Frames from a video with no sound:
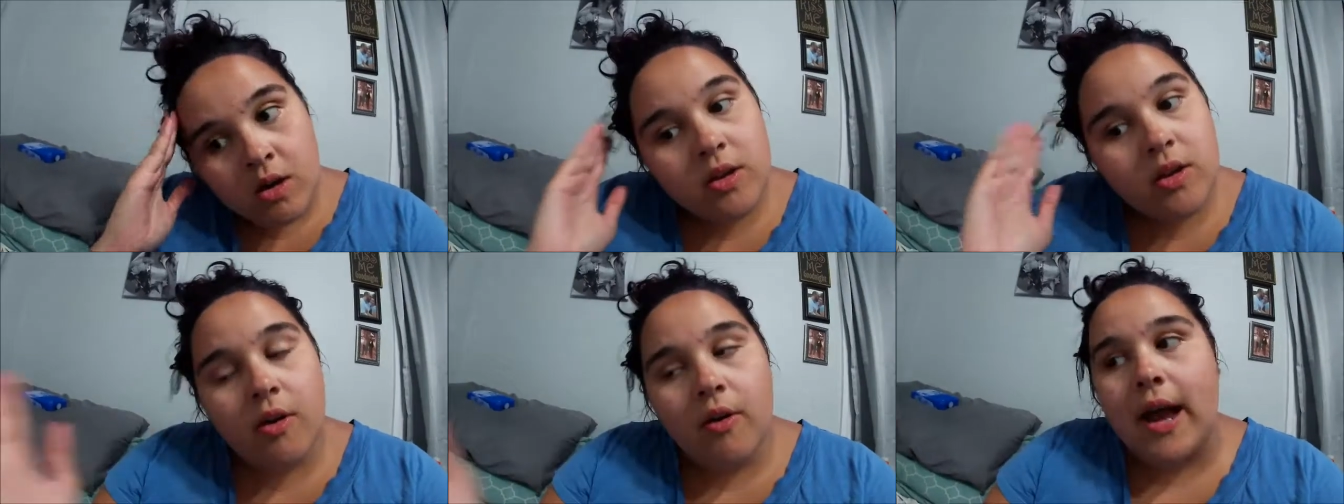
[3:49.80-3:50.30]
You
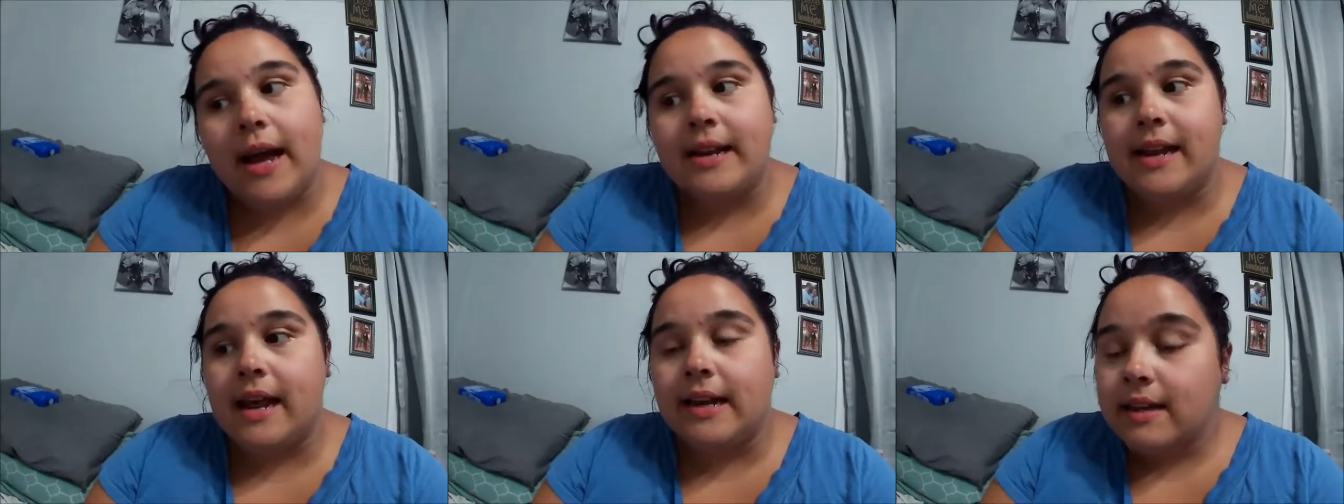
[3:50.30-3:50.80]
don't
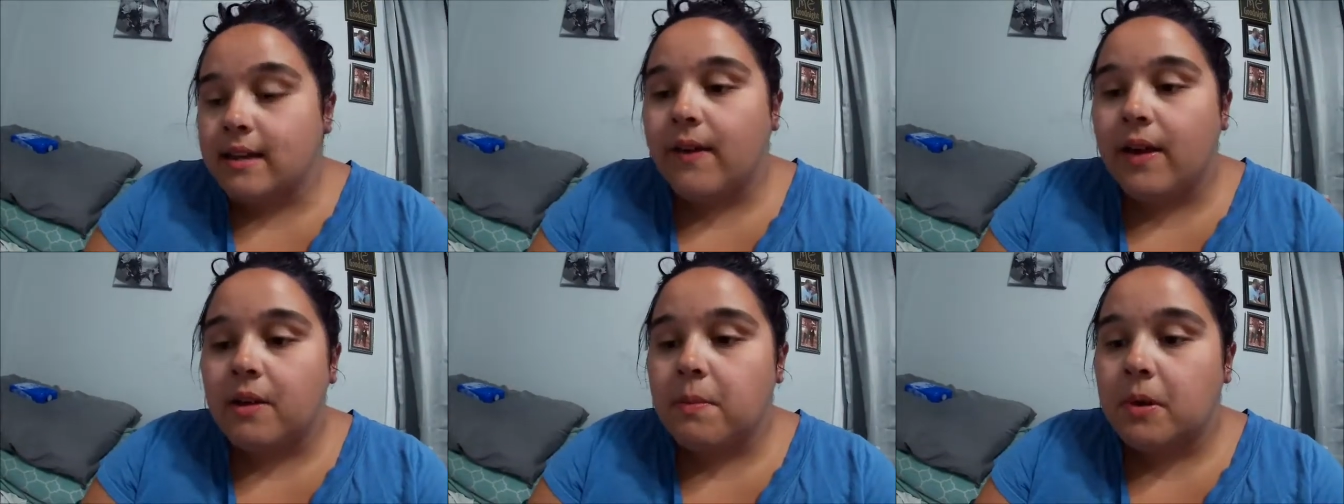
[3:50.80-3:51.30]
add any
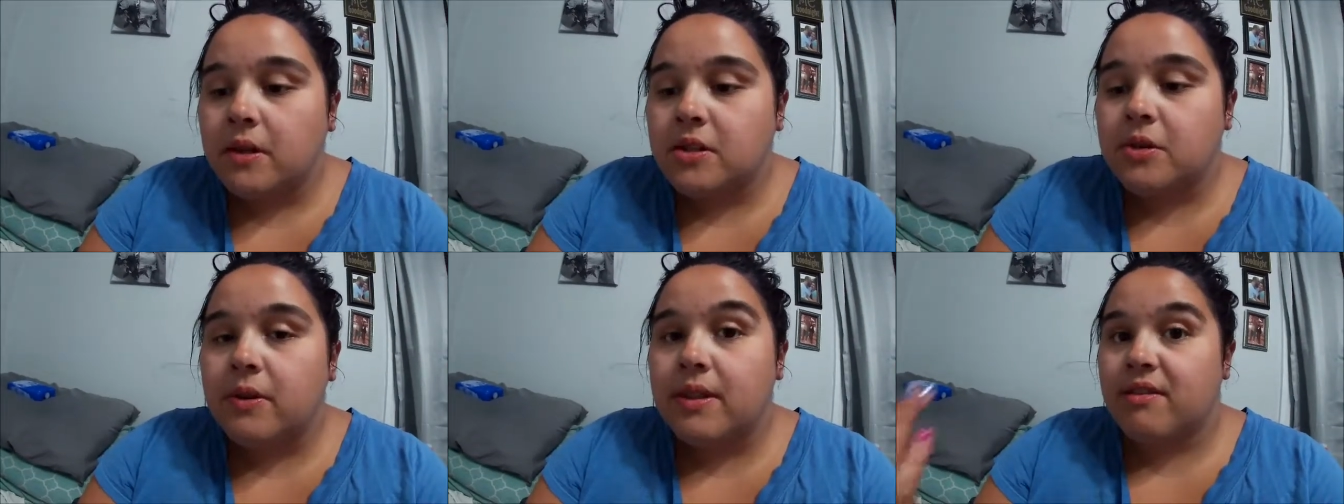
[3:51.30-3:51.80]
developer
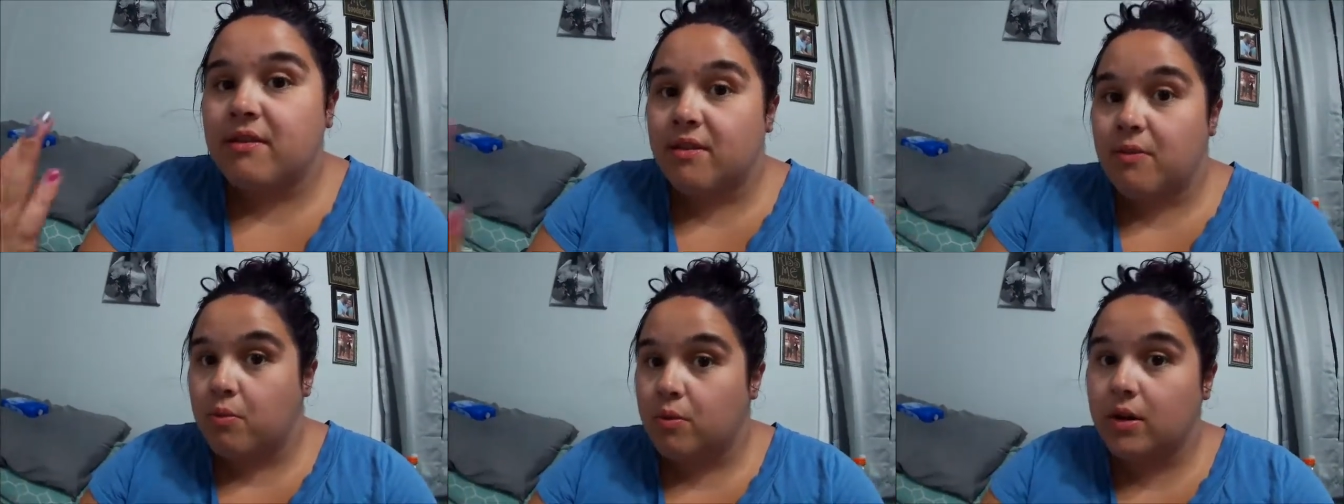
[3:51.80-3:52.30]
to it, so it's
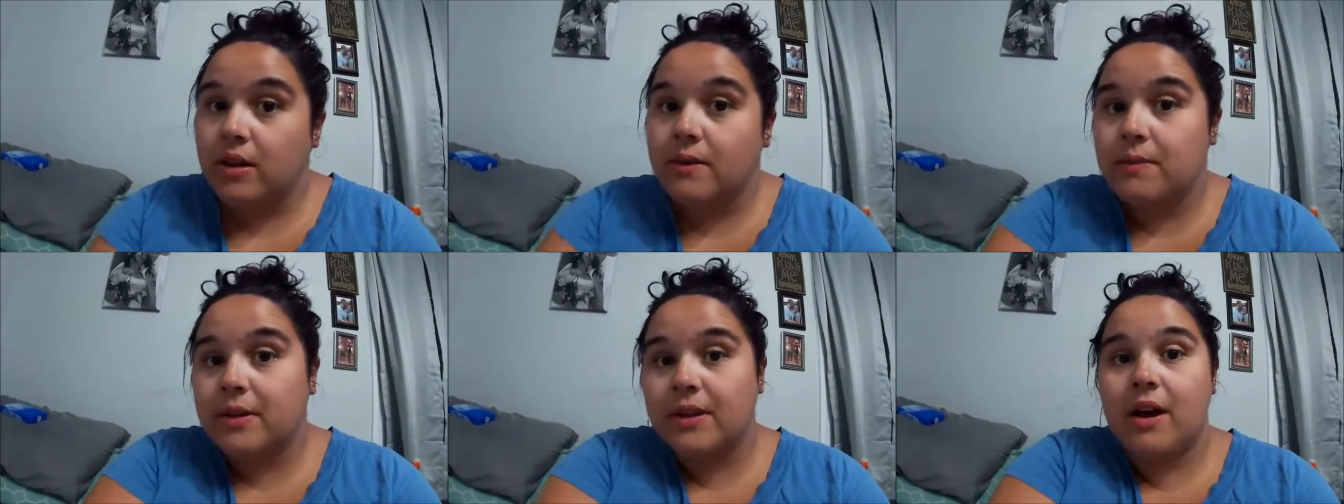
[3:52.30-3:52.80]
really,
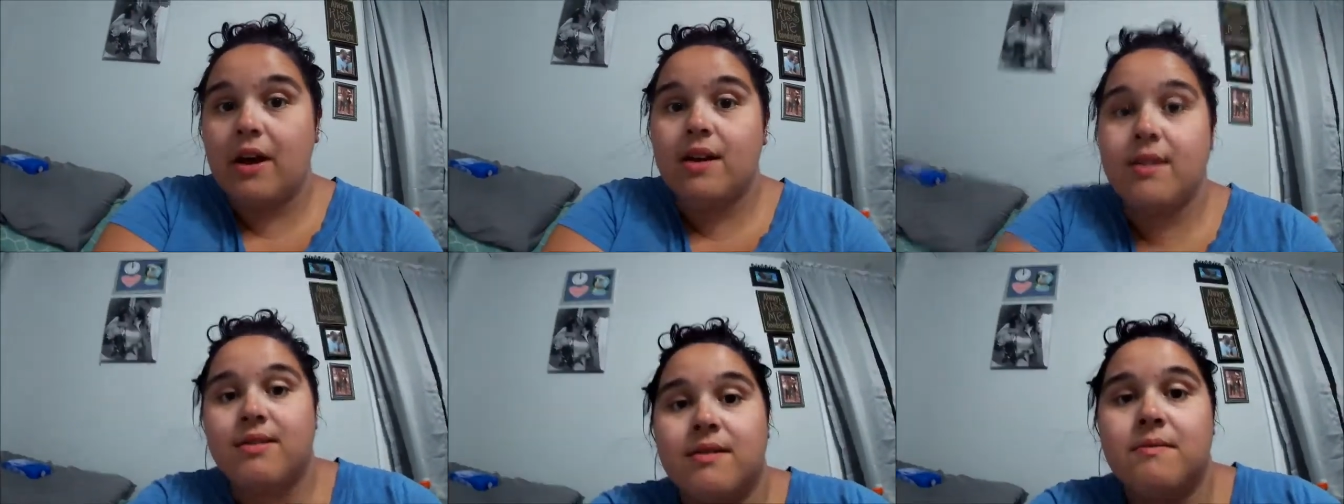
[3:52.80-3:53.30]
really
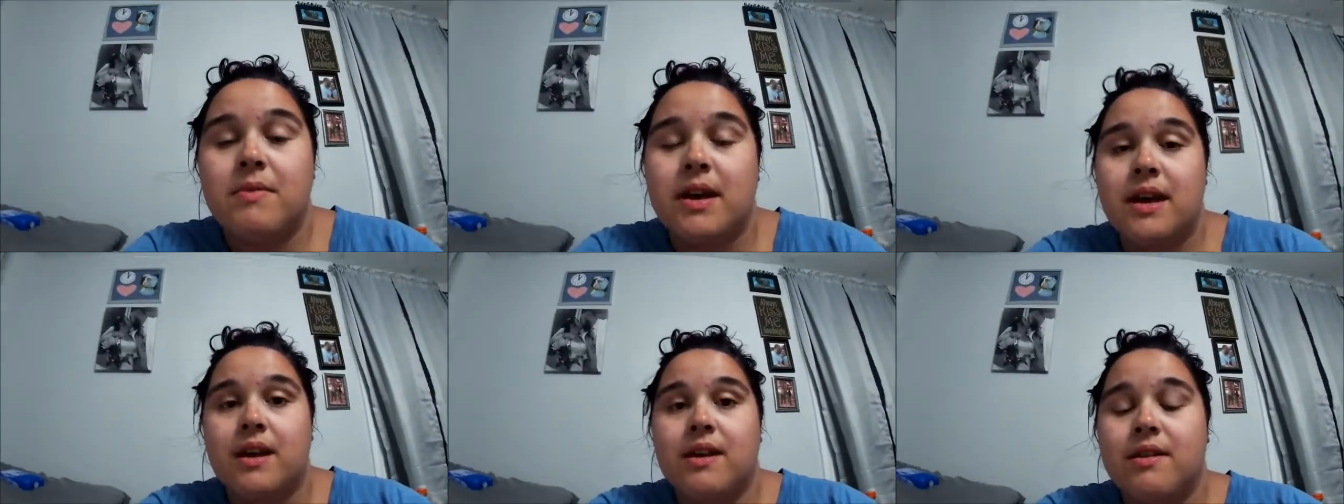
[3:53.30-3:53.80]
awesome
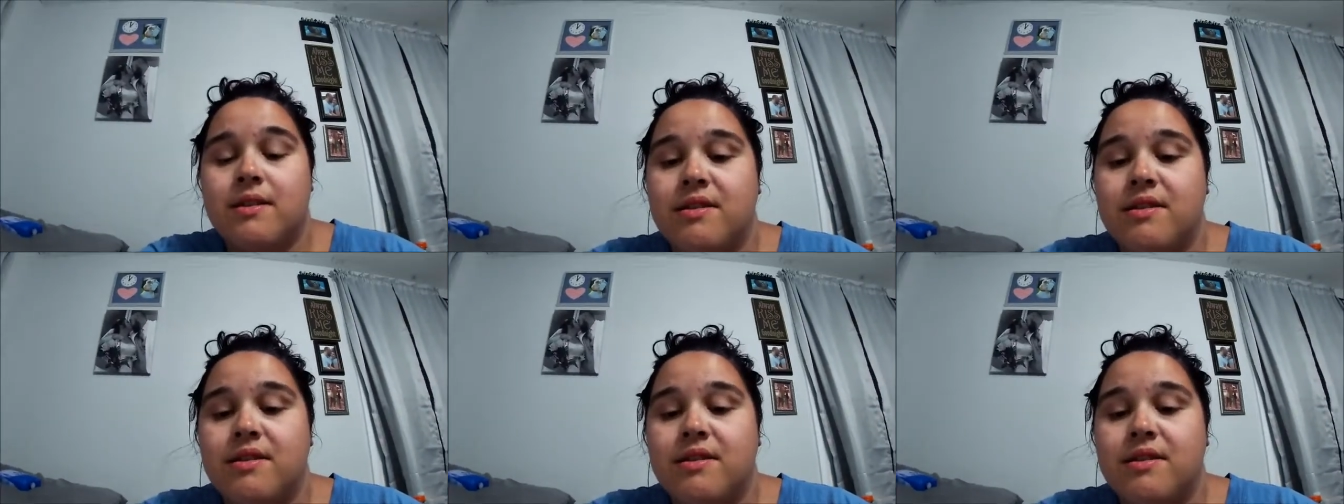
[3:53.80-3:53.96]
because